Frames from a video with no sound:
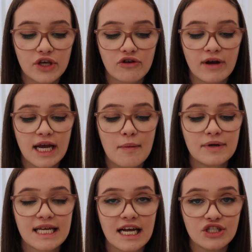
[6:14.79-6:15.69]
create a
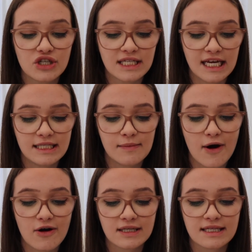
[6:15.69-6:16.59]
potential
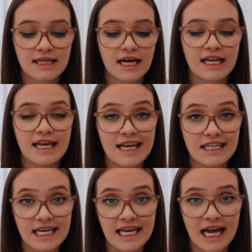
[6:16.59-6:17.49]
tinderbox that can
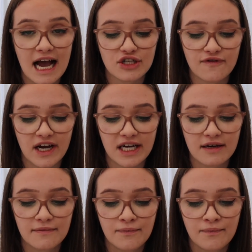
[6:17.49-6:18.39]
easily catch fire.